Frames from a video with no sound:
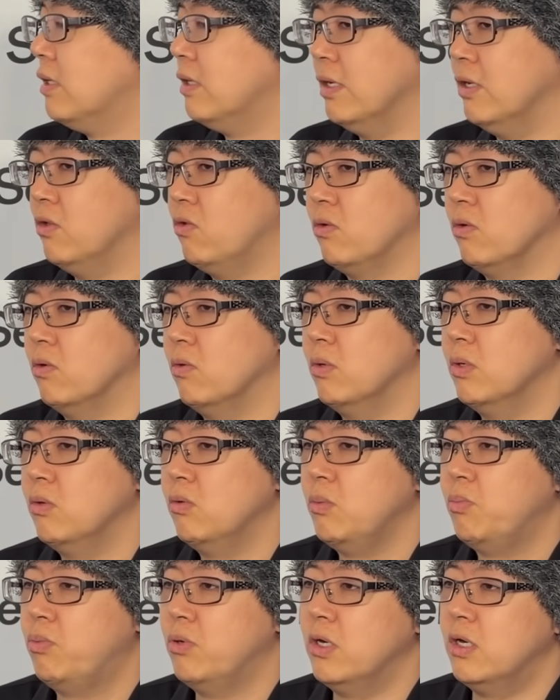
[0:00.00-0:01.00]
And so when
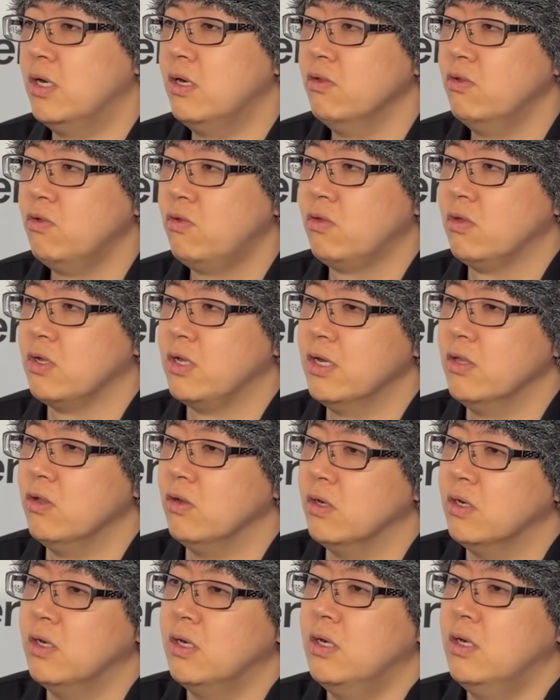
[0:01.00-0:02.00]
we put all this
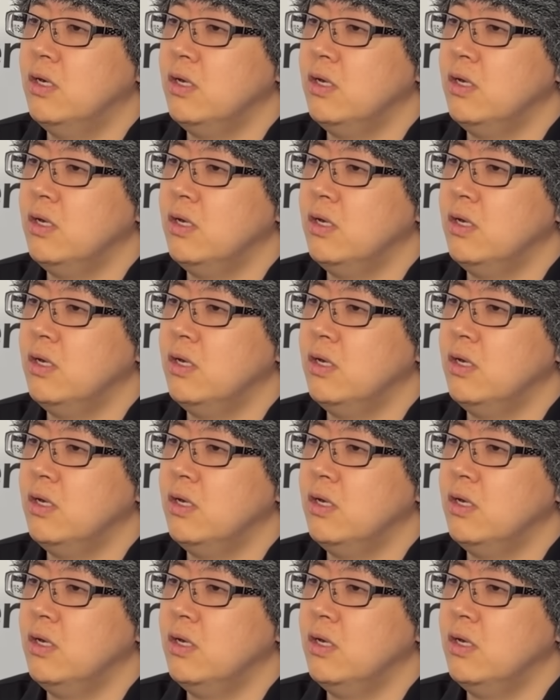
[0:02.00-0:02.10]
together,